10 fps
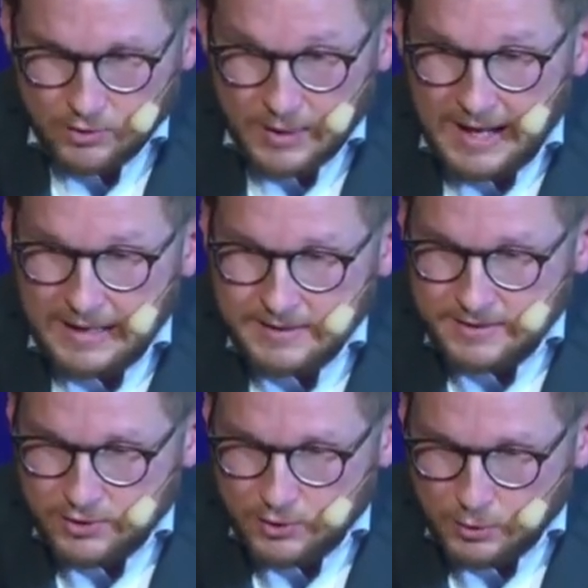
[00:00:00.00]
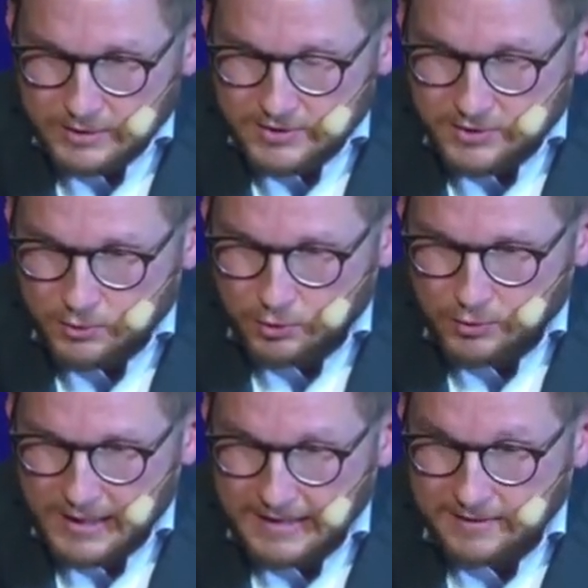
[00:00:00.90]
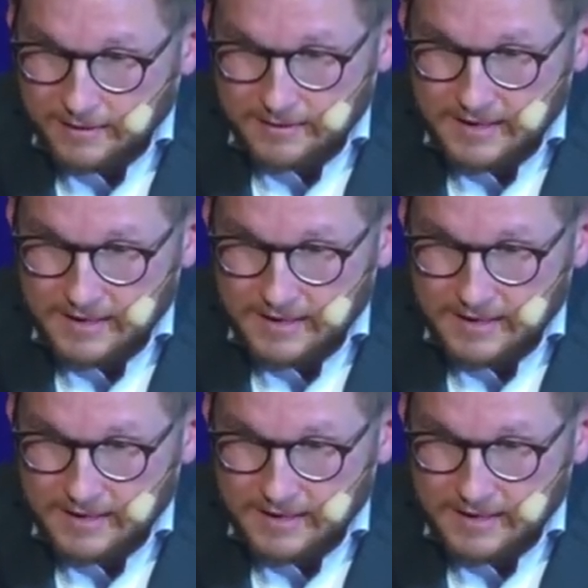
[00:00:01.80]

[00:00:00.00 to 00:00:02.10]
So we asked the students to create